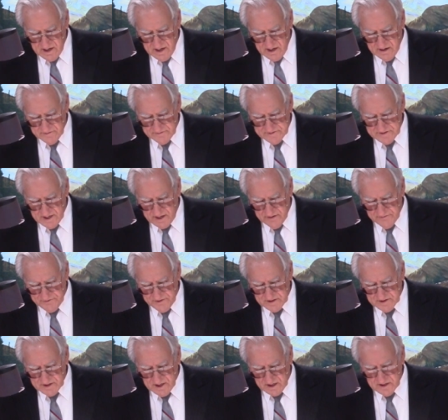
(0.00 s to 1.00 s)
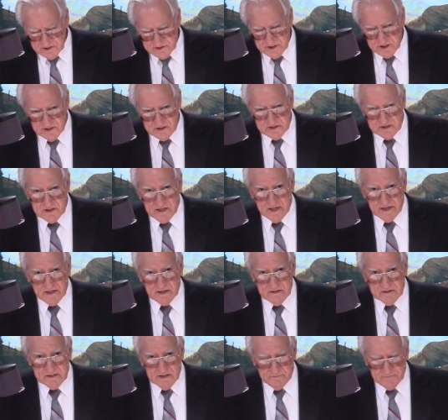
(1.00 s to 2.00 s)
of self indulgence,
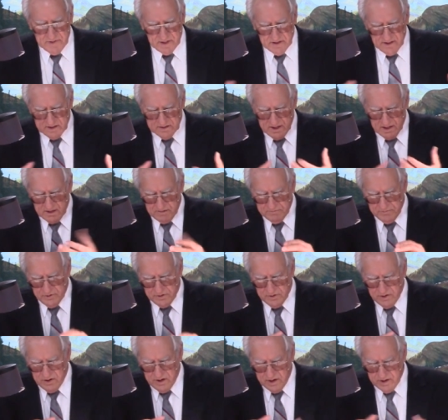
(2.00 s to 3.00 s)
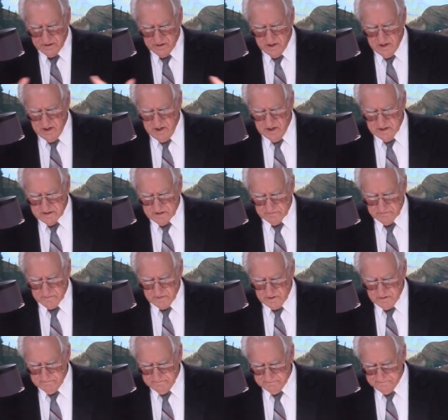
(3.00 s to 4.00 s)
like something that they could put on,
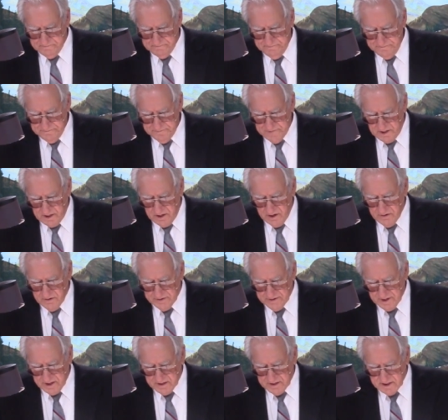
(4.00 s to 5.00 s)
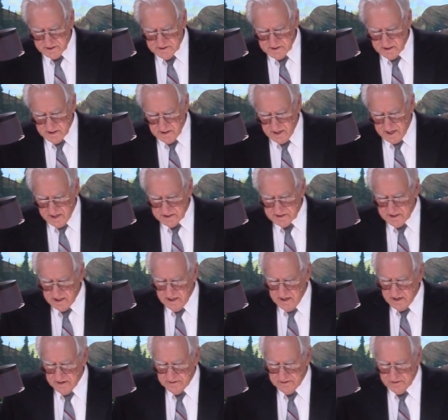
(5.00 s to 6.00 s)
some clothing, and that's in
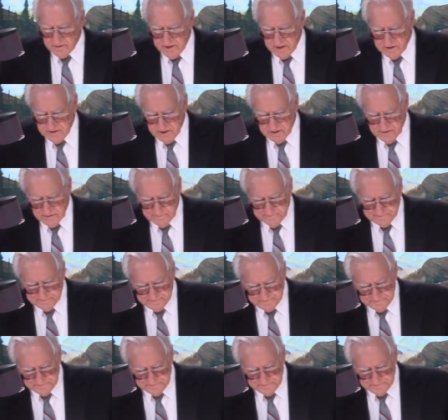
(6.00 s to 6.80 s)
Isaiah 32.